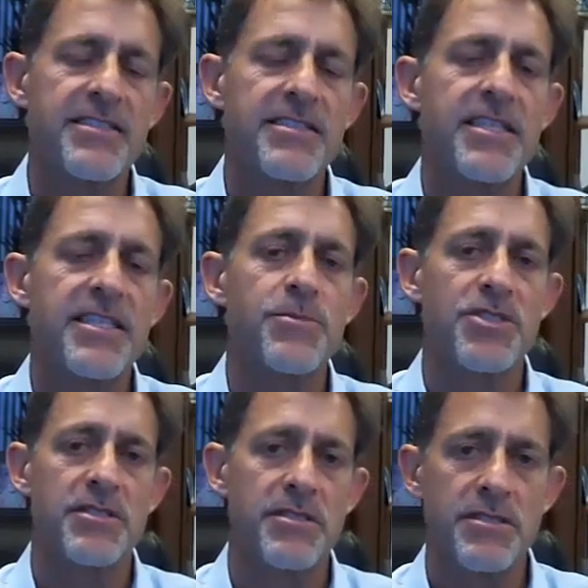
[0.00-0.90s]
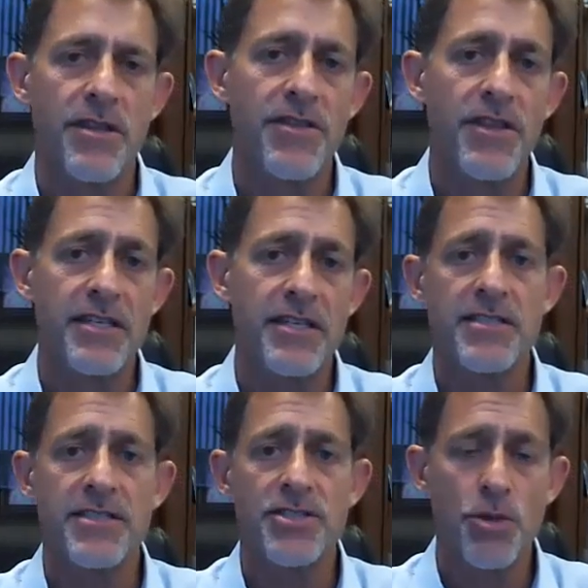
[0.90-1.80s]
exemptions to the things
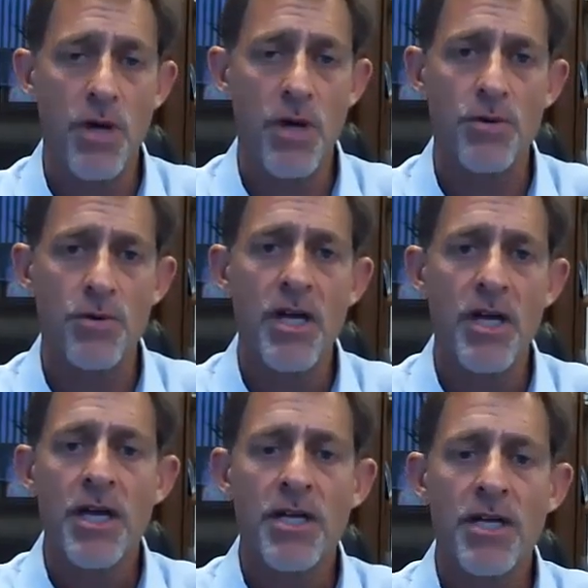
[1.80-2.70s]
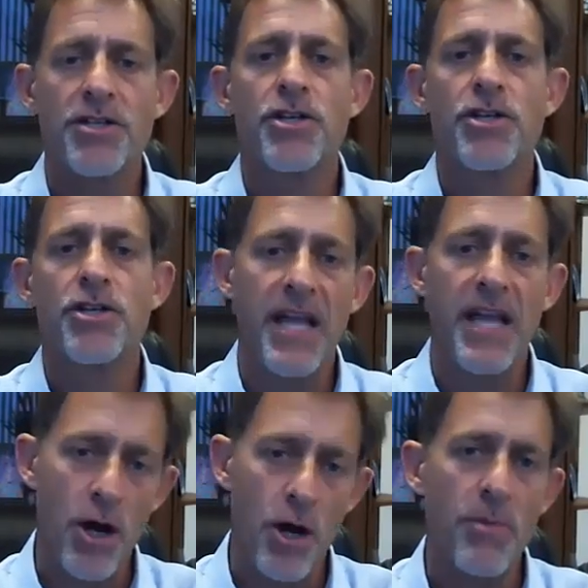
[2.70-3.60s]
that you own to determine
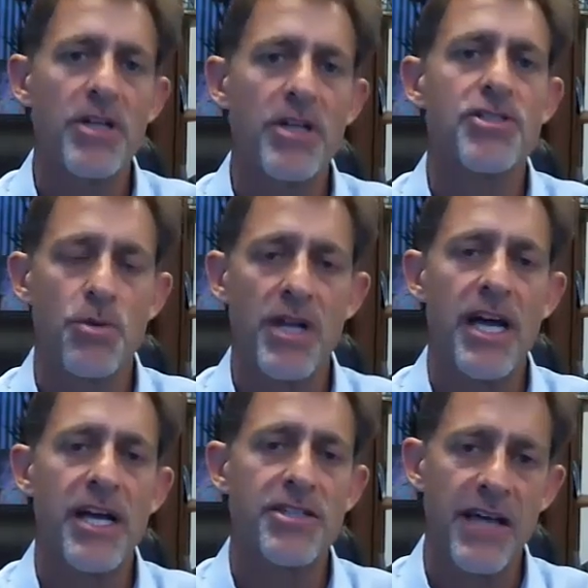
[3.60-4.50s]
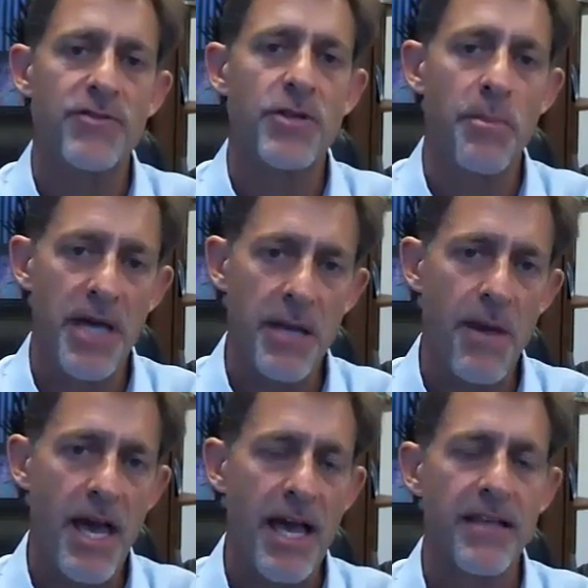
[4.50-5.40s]
how much you would actually have to pay
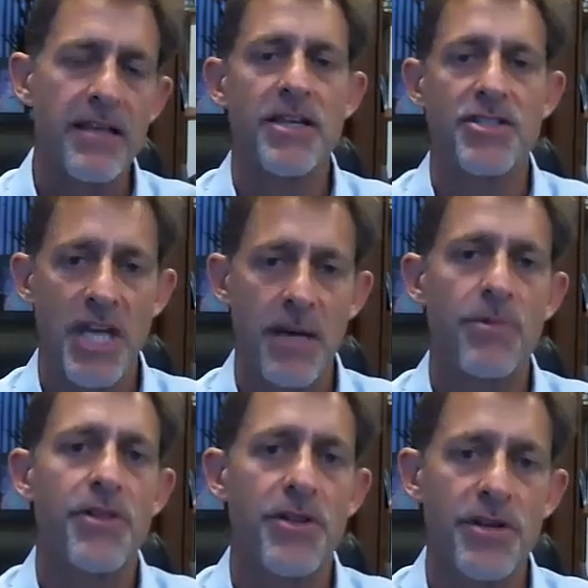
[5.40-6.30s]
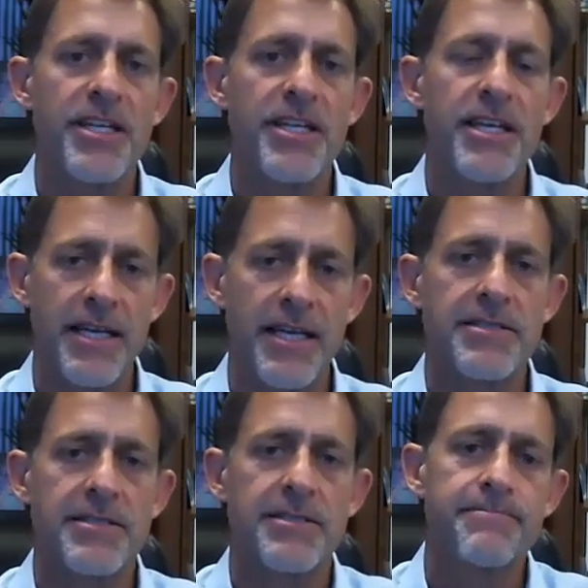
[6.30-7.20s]
back in a Chapter 13
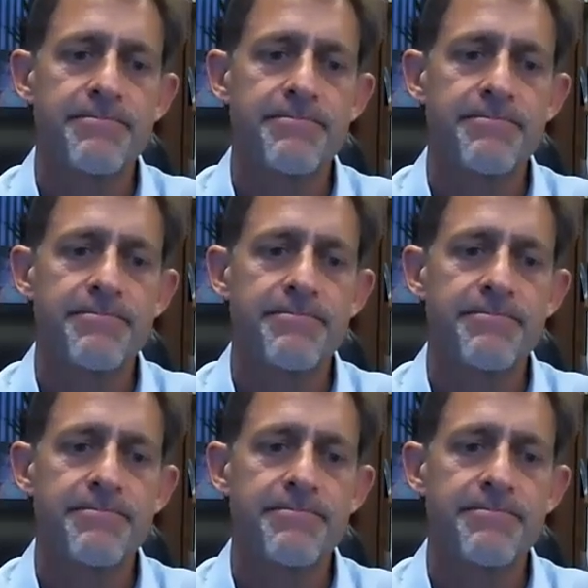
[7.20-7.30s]
case.